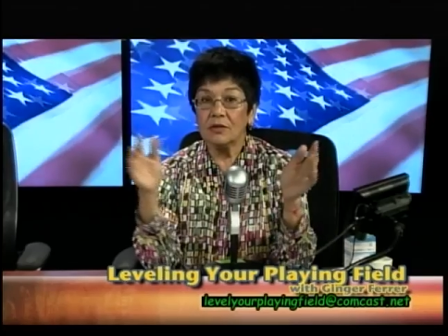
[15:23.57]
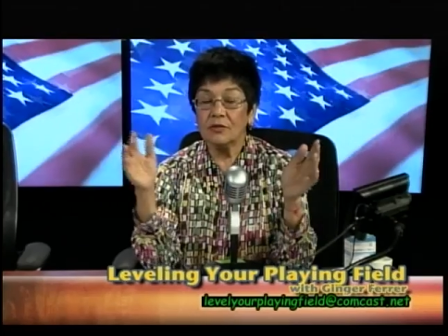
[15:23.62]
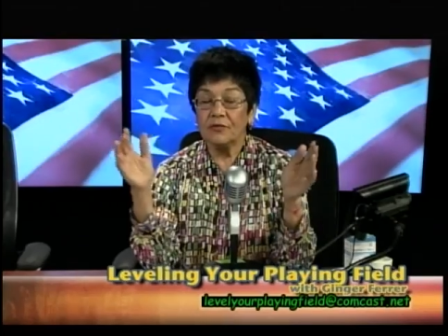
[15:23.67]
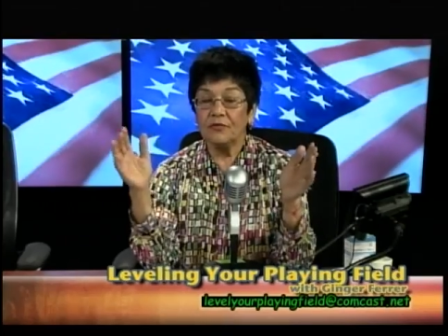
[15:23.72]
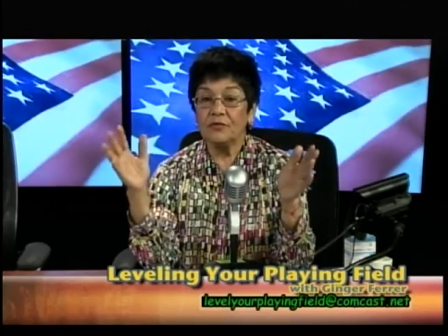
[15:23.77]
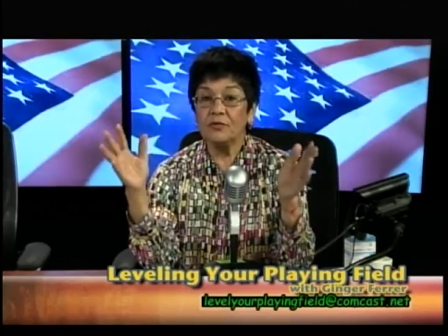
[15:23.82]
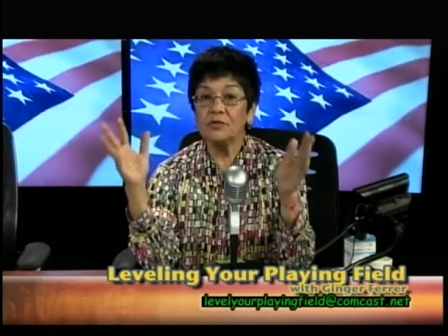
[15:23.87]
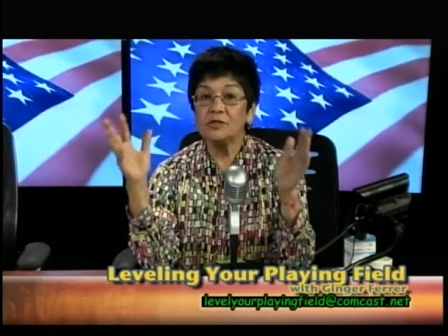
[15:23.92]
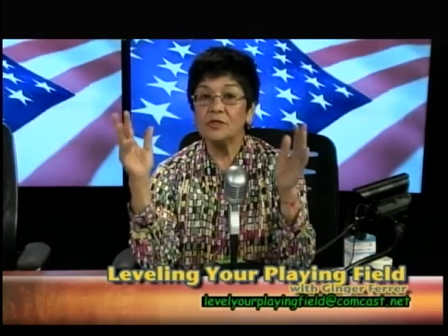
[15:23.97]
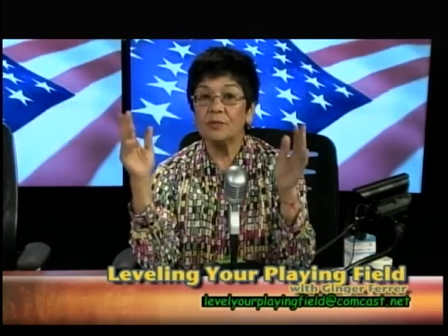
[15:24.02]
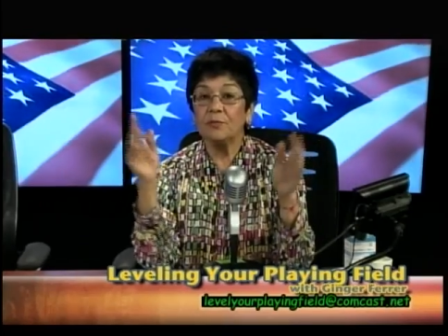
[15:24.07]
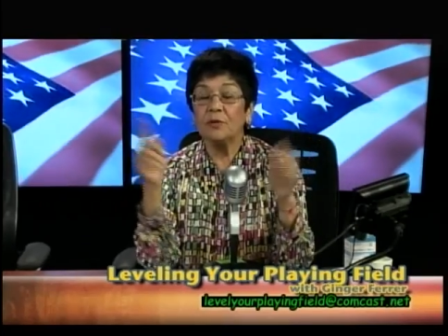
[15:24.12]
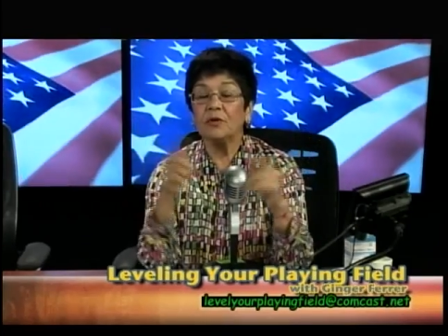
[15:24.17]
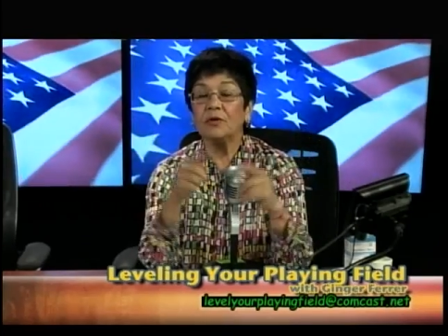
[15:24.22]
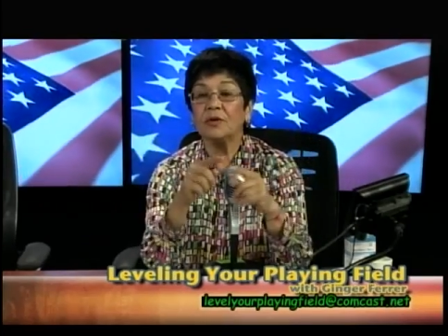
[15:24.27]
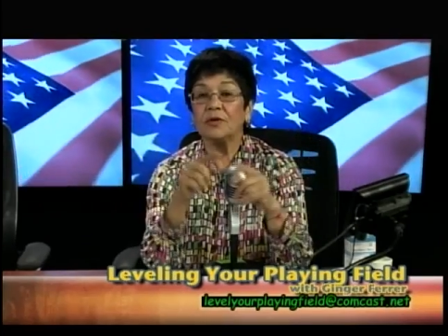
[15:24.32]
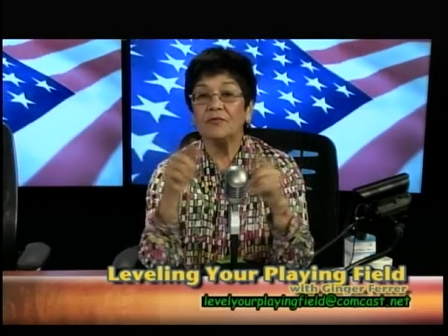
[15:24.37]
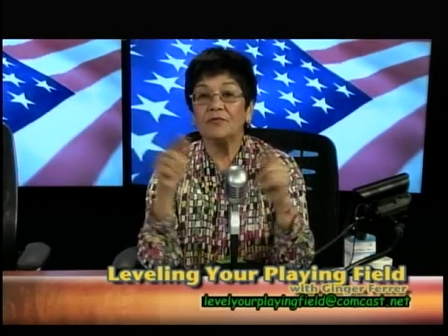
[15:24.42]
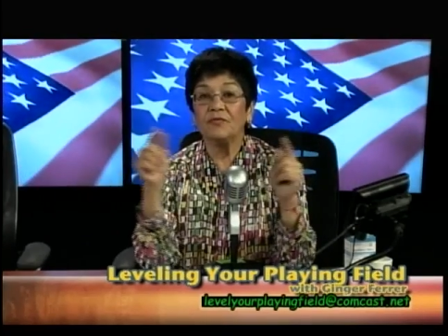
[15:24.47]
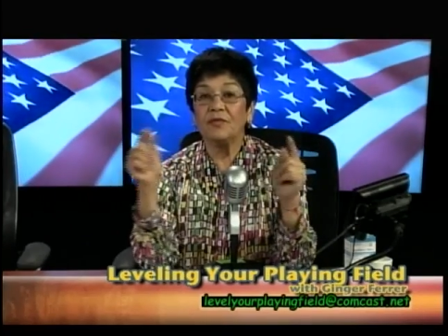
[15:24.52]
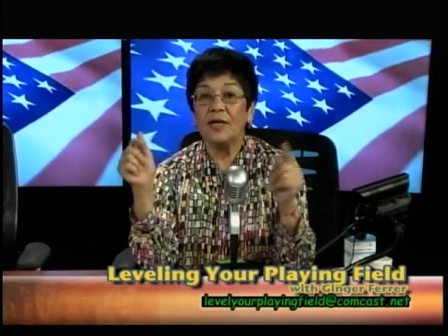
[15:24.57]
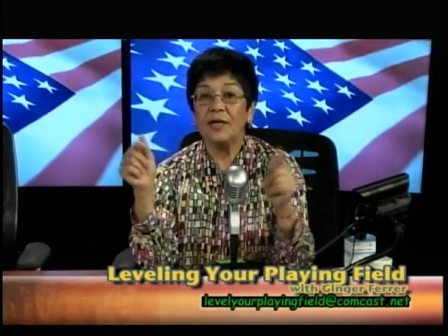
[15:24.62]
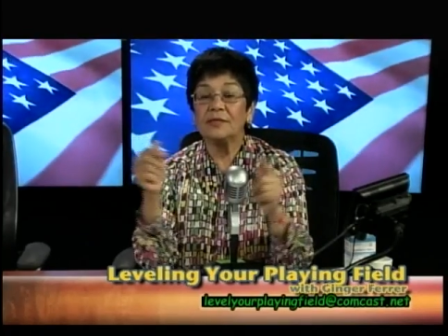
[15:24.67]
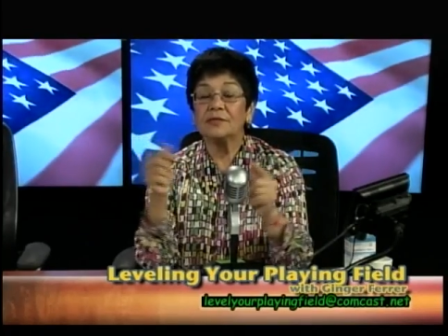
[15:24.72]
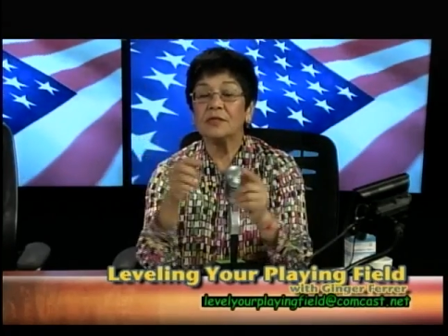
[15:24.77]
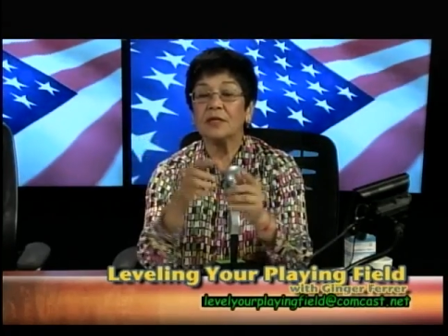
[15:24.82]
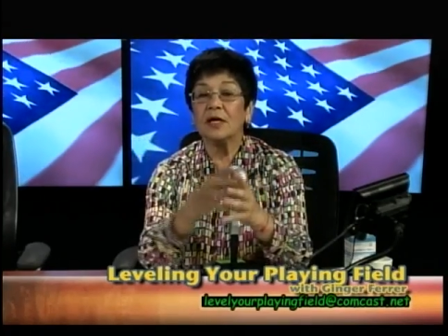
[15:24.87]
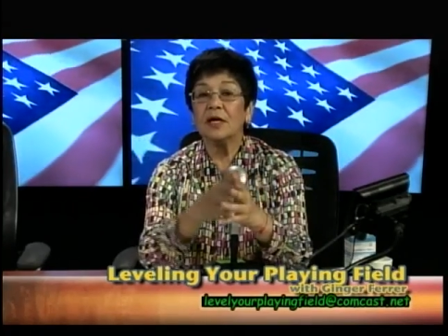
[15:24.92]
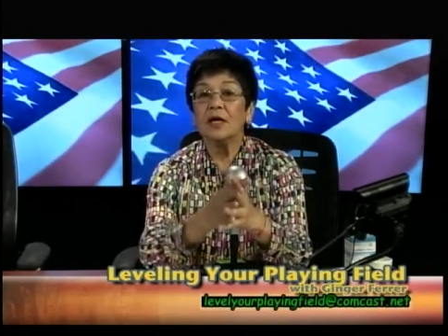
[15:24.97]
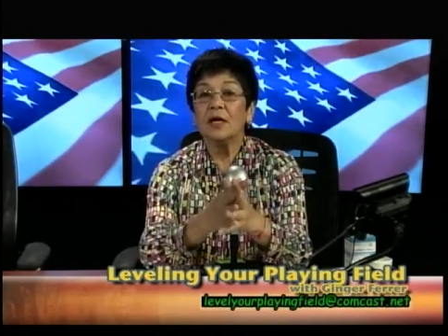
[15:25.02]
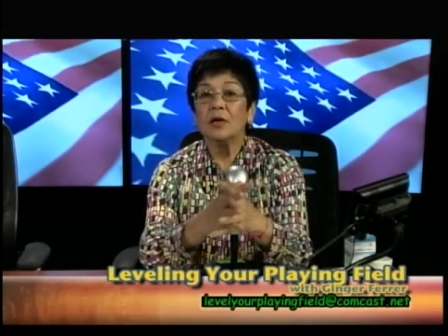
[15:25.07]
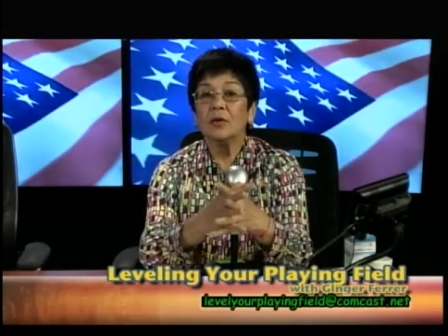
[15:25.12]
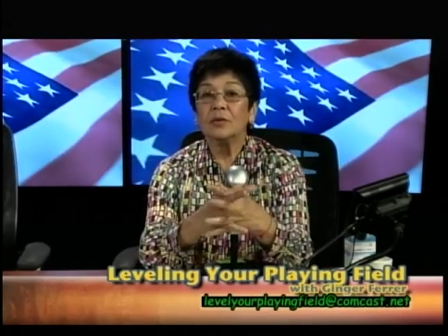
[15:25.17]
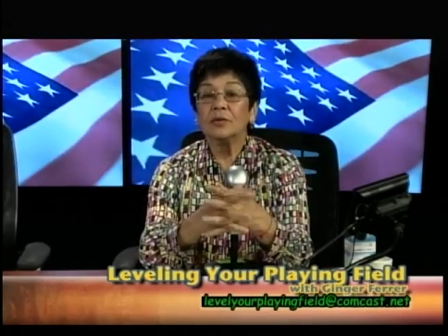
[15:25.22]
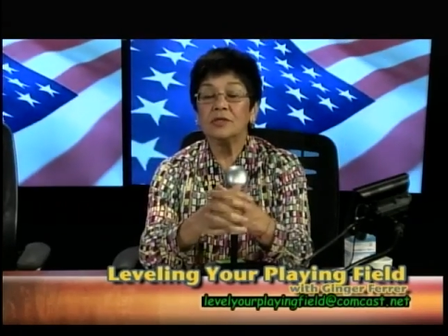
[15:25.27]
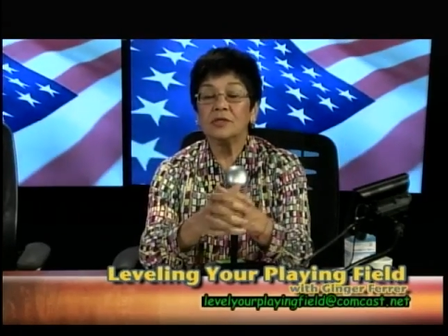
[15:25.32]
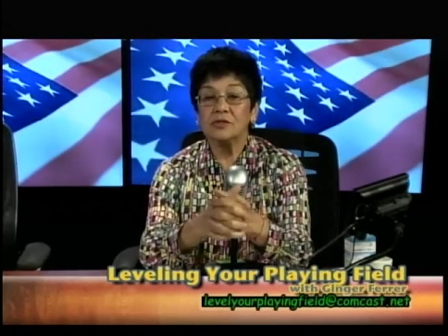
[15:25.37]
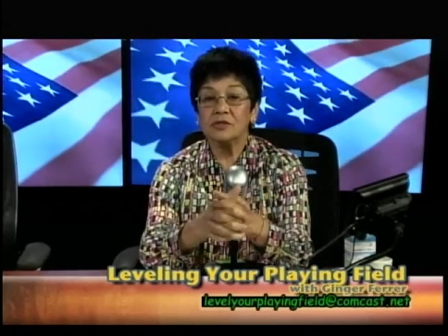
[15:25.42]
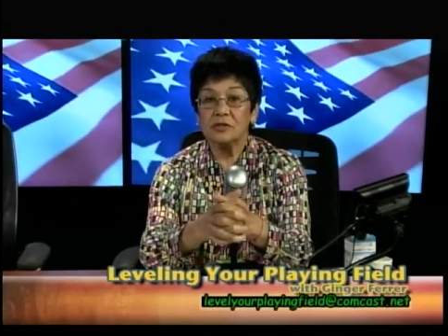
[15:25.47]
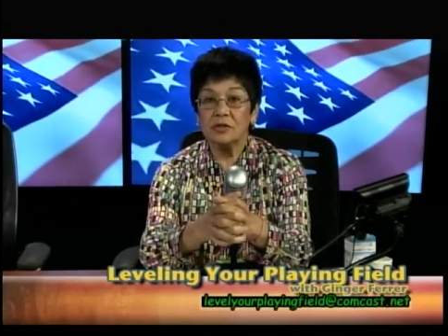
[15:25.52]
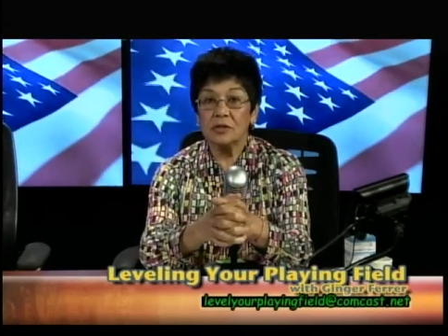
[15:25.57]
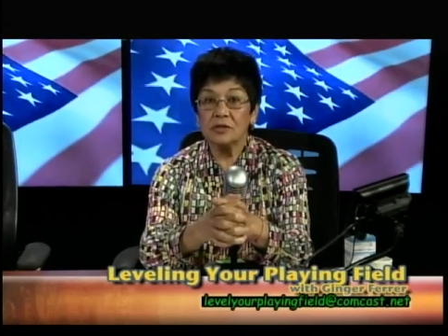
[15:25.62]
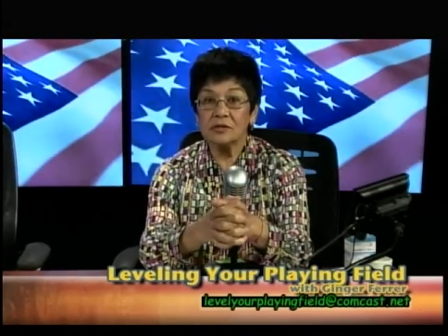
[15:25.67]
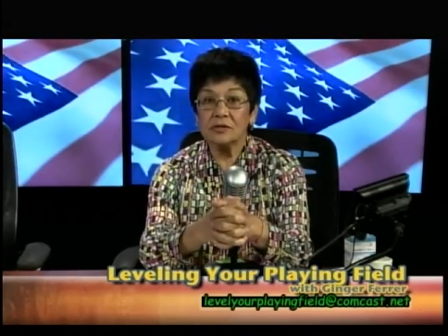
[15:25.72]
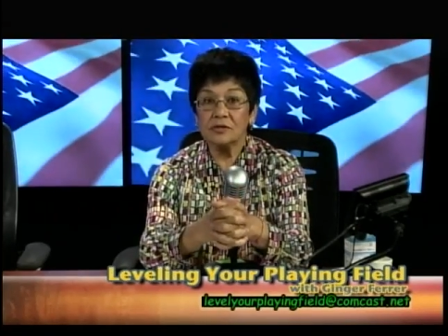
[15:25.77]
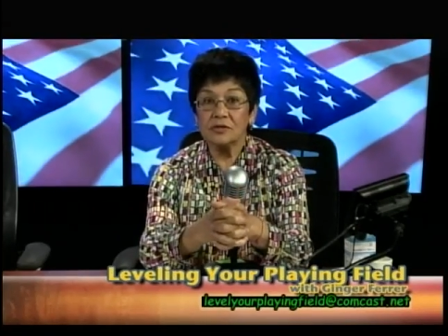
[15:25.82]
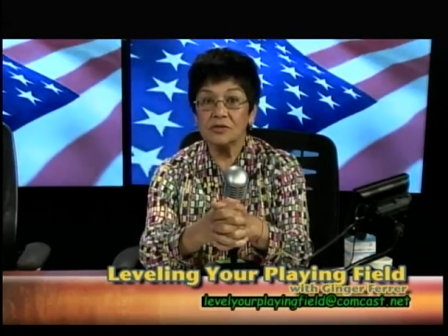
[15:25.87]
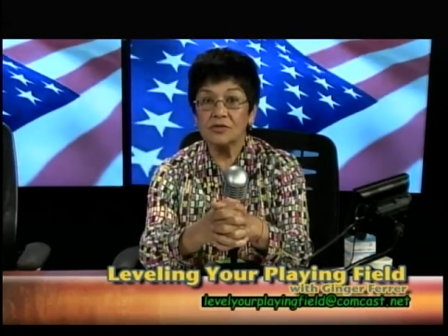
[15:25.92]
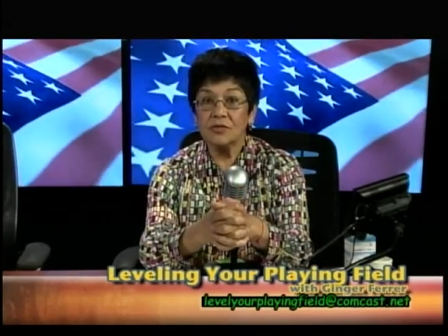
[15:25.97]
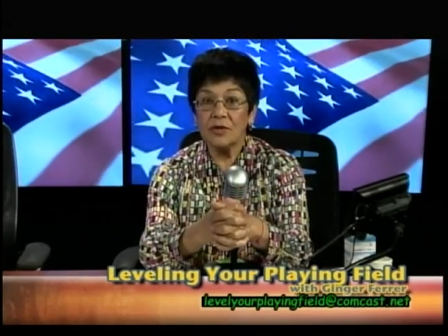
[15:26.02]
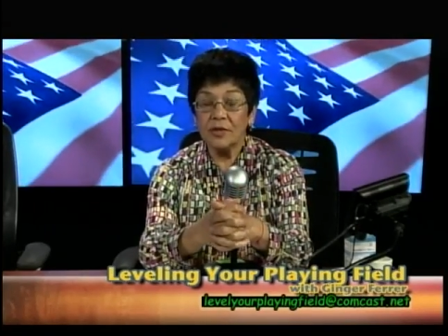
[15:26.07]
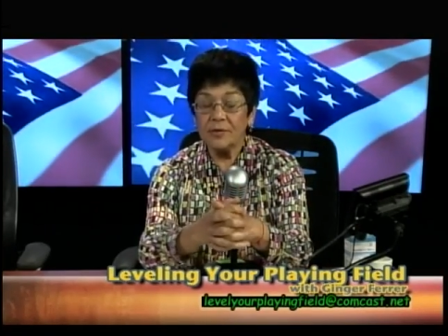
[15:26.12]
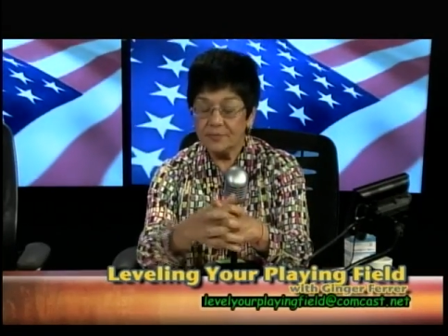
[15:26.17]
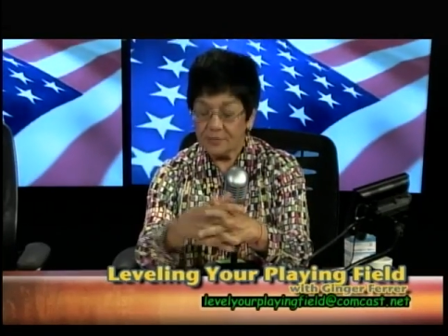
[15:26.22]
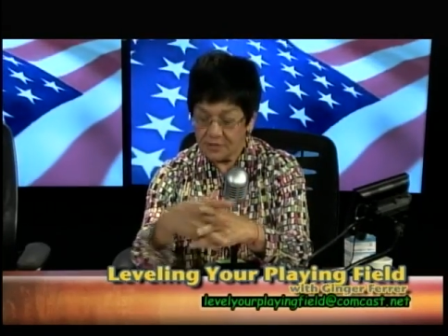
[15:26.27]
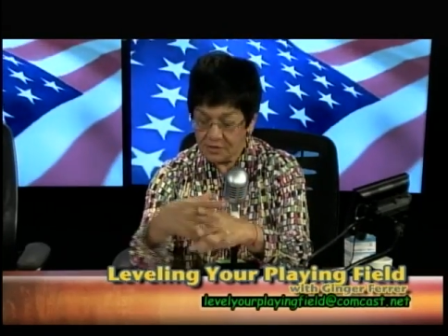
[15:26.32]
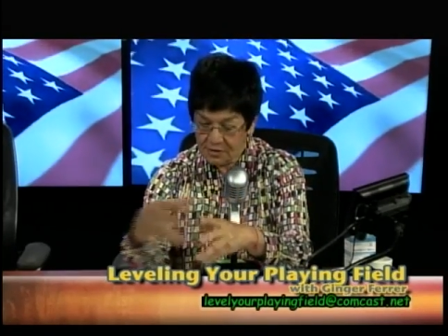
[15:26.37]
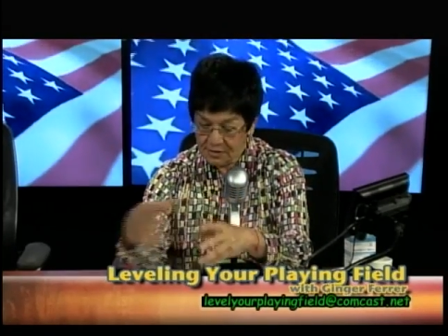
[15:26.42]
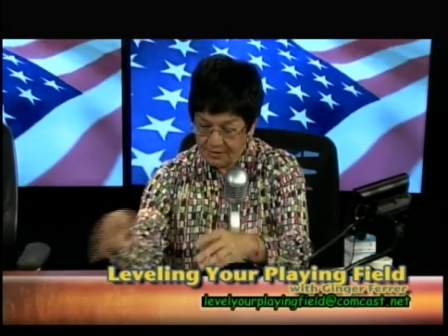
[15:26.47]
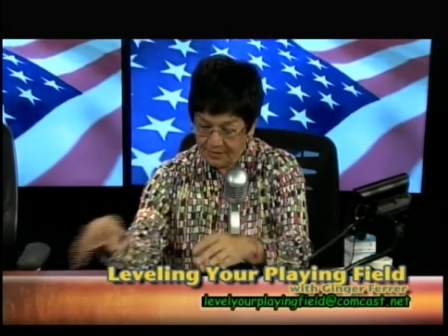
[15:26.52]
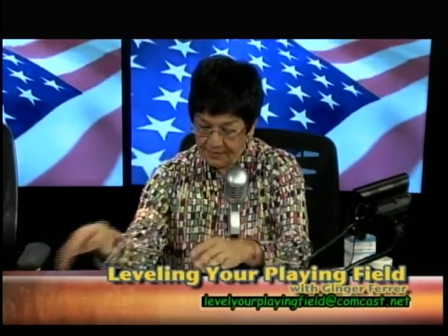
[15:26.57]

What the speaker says: the first American flags with the stars and stripes.